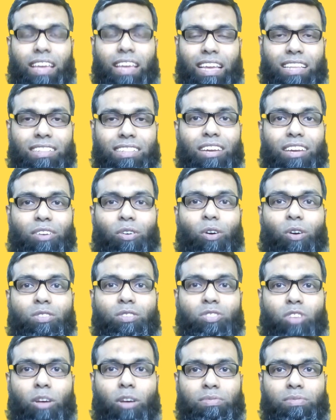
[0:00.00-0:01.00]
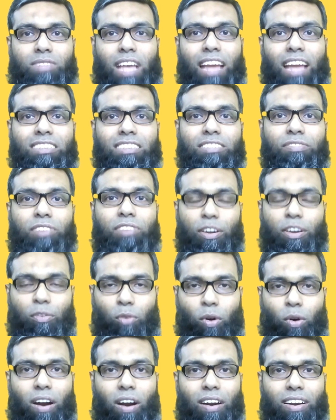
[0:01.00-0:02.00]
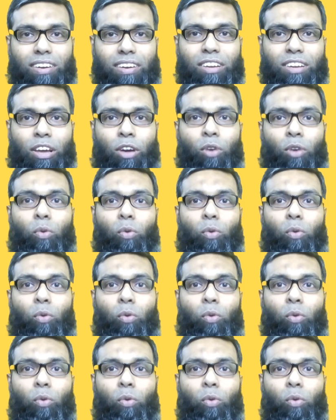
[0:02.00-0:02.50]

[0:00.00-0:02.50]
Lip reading: In the course of scientific work,